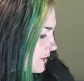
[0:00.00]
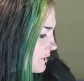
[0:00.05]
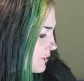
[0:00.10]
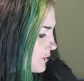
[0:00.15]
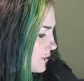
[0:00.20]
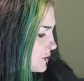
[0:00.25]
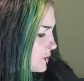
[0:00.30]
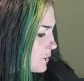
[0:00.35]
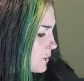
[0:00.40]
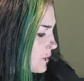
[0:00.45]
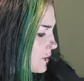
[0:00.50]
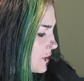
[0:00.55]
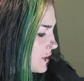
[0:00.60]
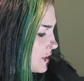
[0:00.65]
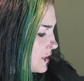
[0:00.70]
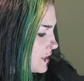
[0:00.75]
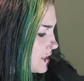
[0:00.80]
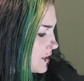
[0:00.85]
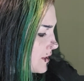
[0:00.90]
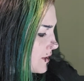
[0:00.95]
see, there was a word
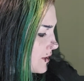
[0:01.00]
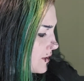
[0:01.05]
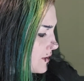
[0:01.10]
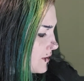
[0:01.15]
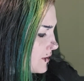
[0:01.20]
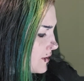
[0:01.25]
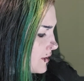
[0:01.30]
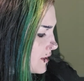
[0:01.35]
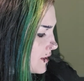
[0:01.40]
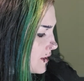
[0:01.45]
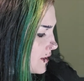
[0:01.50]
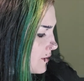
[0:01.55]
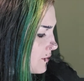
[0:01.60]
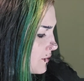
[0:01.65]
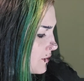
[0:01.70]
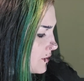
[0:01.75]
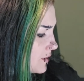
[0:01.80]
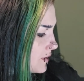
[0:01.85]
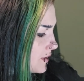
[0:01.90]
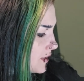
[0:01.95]
in here that I
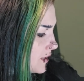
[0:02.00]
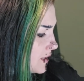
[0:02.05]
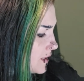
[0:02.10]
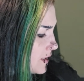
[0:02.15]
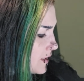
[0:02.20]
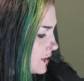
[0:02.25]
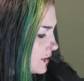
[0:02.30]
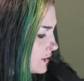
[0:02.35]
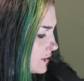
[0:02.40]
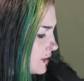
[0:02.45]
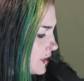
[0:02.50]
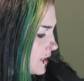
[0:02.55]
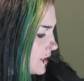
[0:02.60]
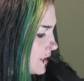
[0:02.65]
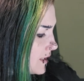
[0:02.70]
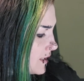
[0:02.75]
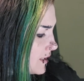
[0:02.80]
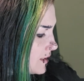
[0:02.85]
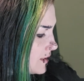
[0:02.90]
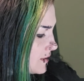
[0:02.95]
really
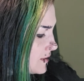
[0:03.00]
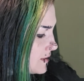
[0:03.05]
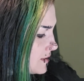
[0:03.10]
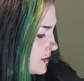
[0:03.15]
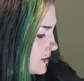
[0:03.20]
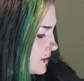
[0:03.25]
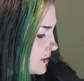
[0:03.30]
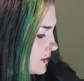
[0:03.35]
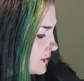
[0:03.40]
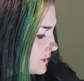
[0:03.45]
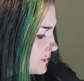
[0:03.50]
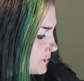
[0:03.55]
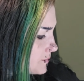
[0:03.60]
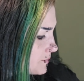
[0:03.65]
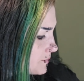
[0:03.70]
liked.